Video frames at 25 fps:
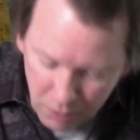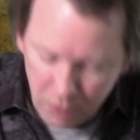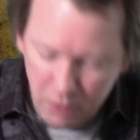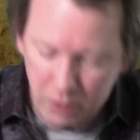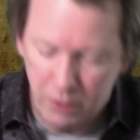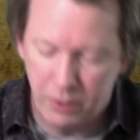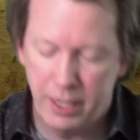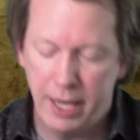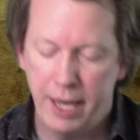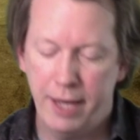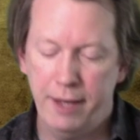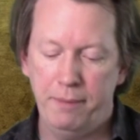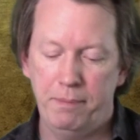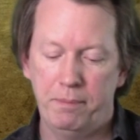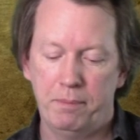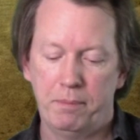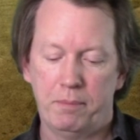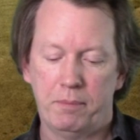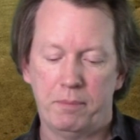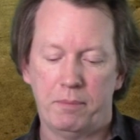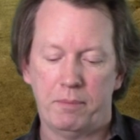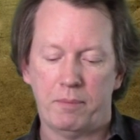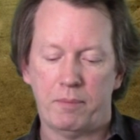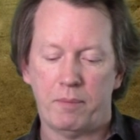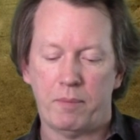Okay?
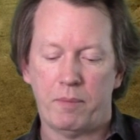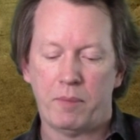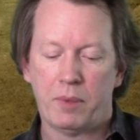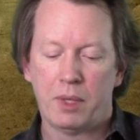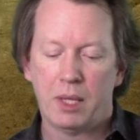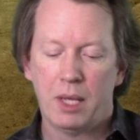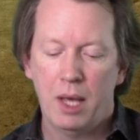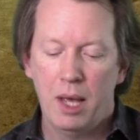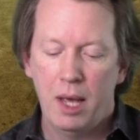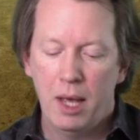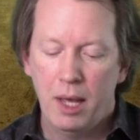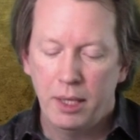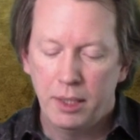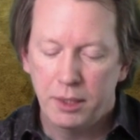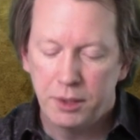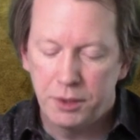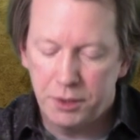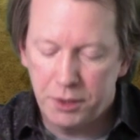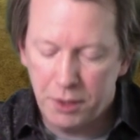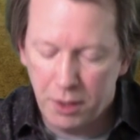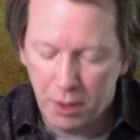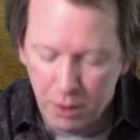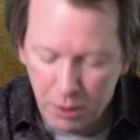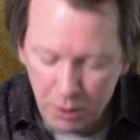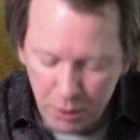
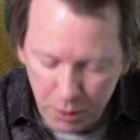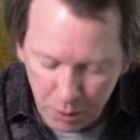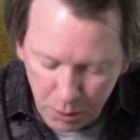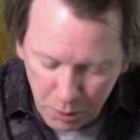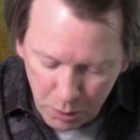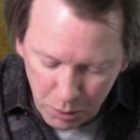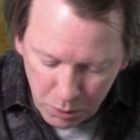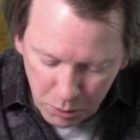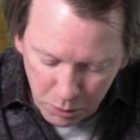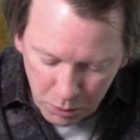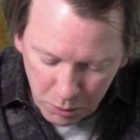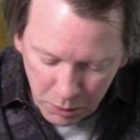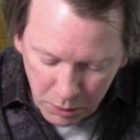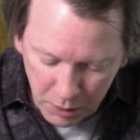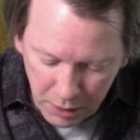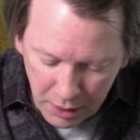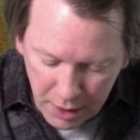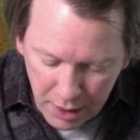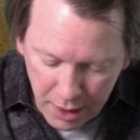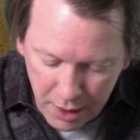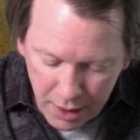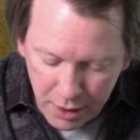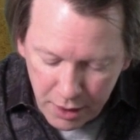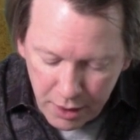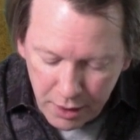So
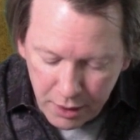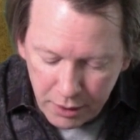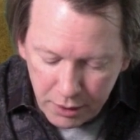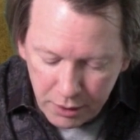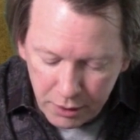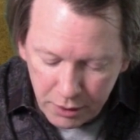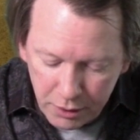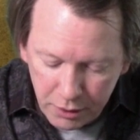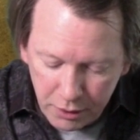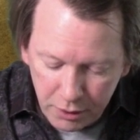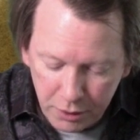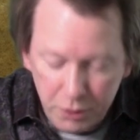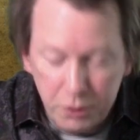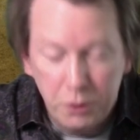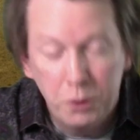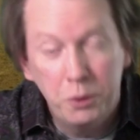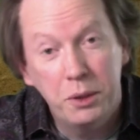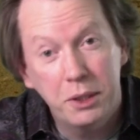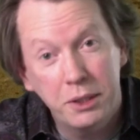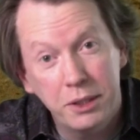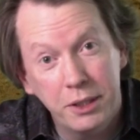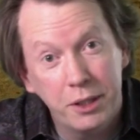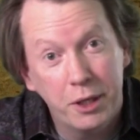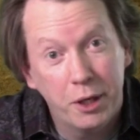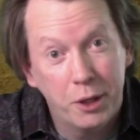Do
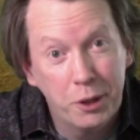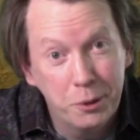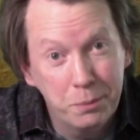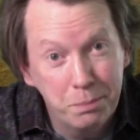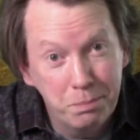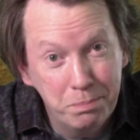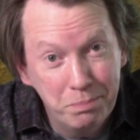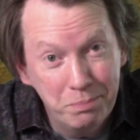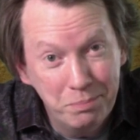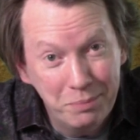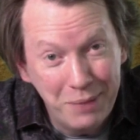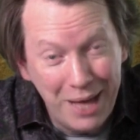this at home.